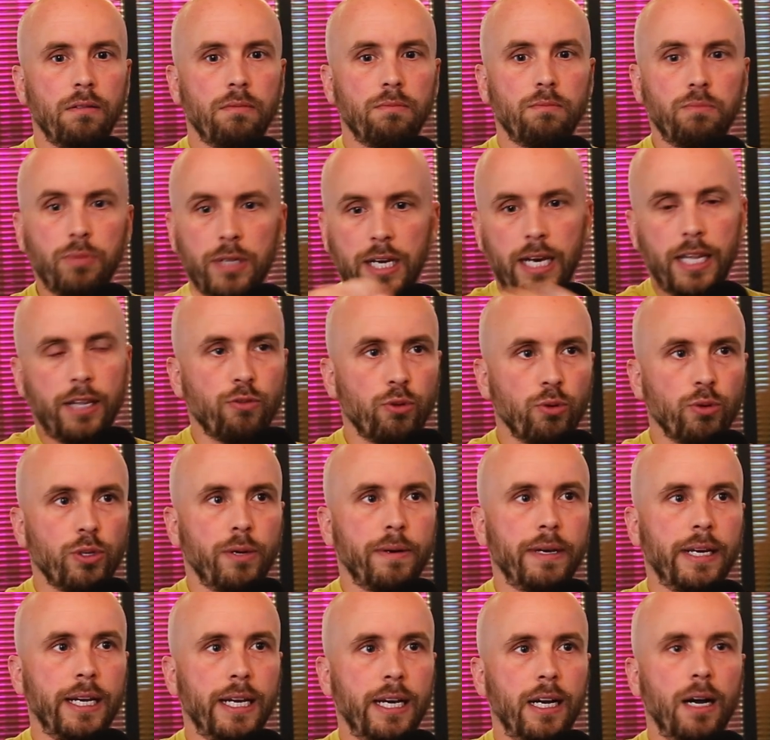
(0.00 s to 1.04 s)
Yet they're all
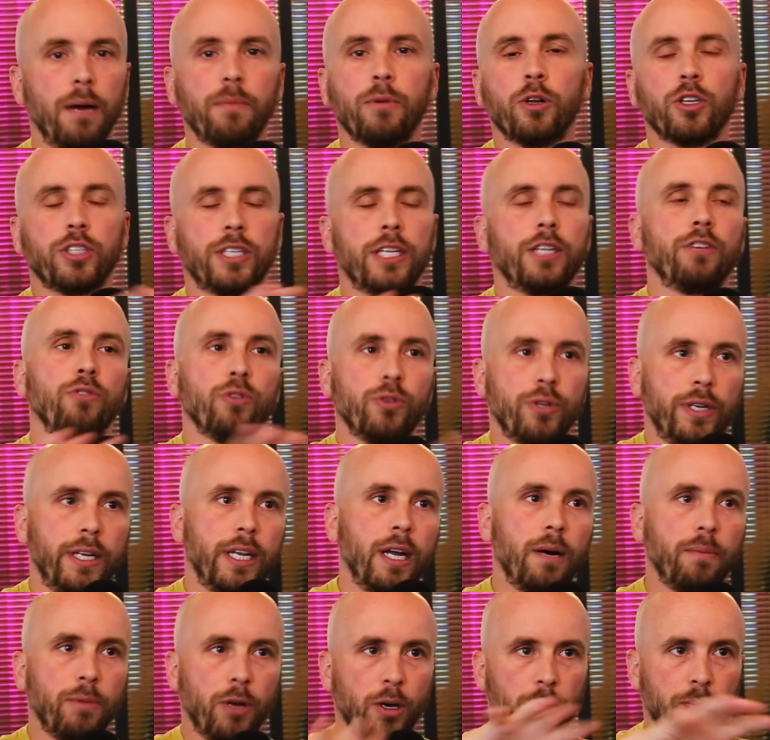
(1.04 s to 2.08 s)
doing it. I'm not saying they're all doing it.
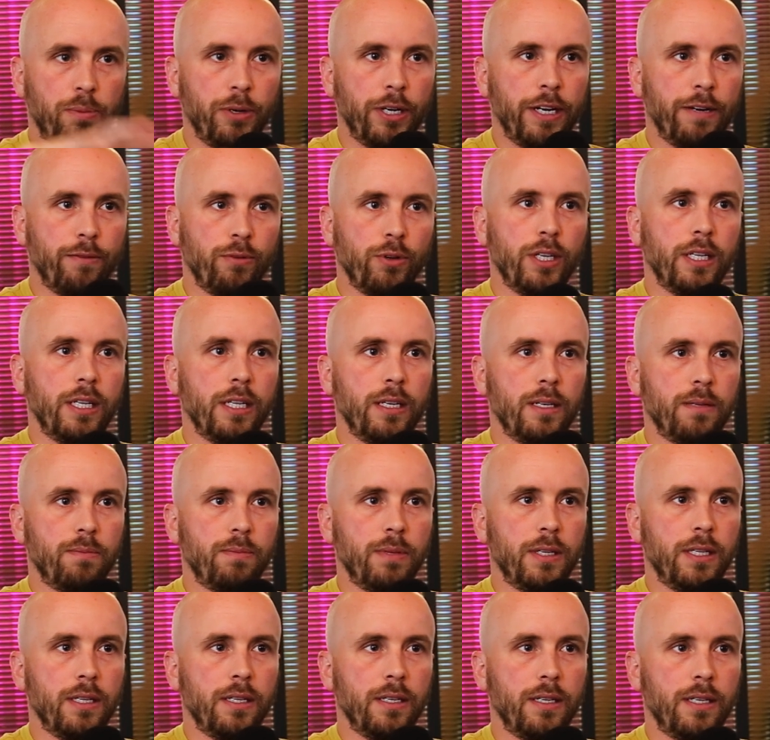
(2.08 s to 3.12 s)
I'm not putting everyone
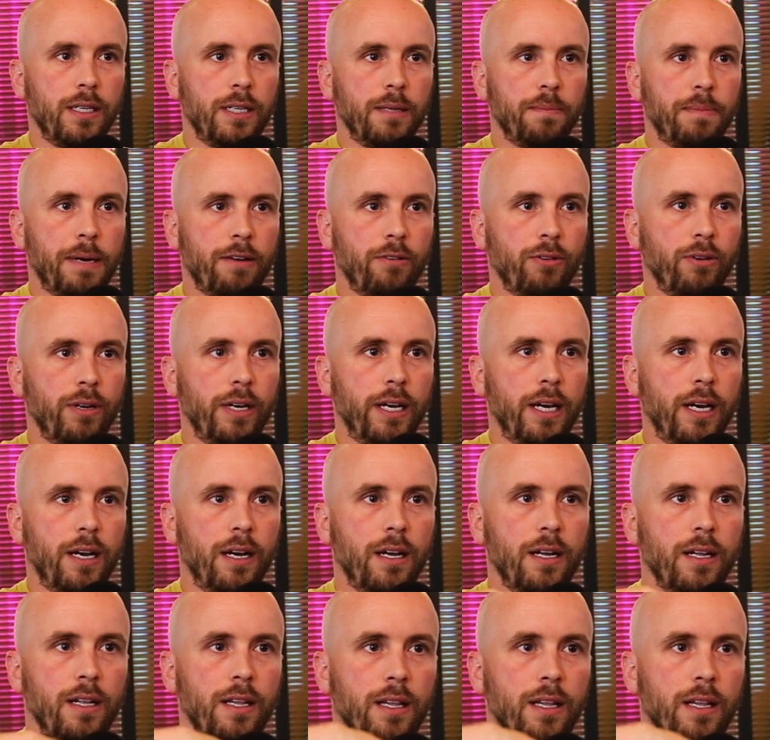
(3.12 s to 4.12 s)
in a barrel here.